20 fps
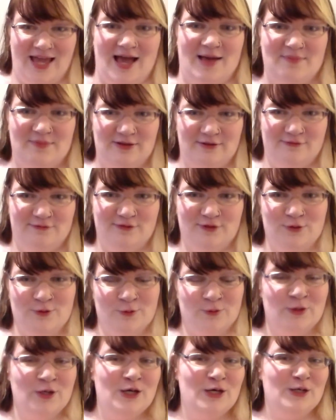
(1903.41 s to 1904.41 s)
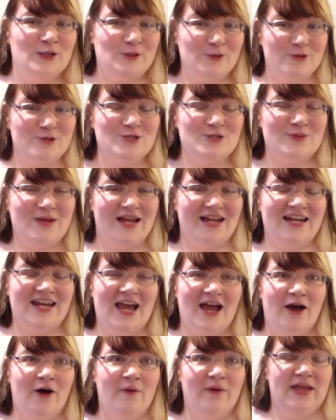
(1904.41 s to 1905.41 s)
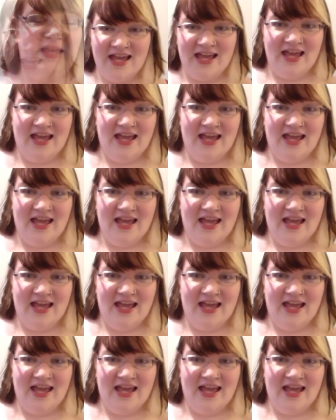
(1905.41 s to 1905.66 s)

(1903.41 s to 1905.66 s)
Happy Few looks right now.